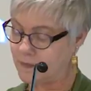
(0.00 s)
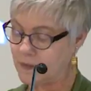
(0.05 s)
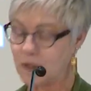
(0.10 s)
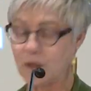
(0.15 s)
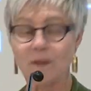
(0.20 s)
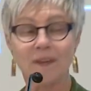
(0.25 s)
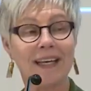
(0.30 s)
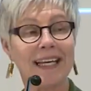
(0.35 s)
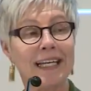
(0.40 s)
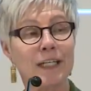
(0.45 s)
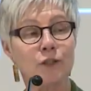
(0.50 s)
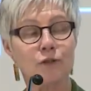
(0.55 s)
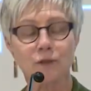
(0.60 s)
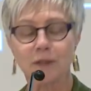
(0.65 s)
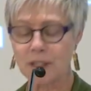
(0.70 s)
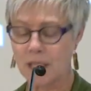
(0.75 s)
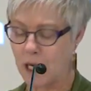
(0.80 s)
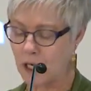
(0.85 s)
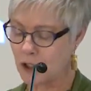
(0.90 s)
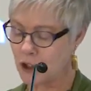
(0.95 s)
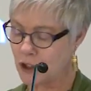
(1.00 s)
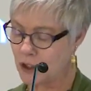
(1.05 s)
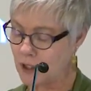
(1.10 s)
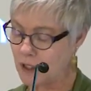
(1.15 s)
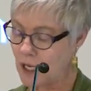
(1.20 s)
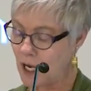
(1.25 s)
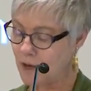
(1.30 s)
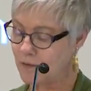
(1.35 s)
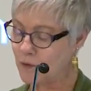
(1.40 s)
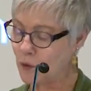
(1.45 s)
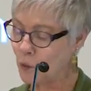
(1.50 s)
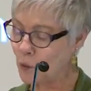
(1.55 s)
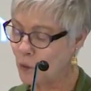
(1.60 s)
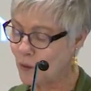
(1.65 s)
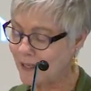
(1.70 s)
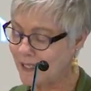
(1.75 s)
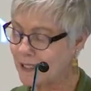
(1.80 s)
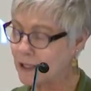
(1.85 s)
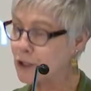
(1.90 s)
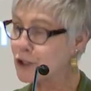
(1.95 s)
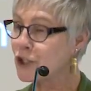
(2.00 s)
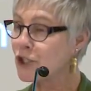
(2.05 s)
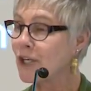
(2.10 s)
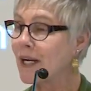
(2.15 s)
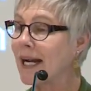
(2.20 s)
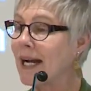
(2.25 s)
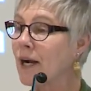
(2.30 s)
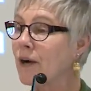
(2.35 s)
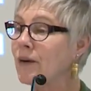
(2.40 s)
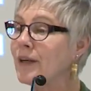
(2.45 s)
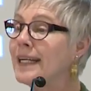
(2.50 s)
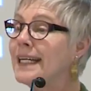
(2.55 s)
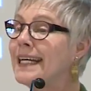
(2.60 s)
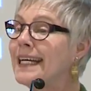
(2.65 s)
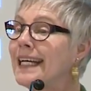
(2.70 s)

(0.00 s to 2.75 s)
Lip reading: So the introduction of the wheelchair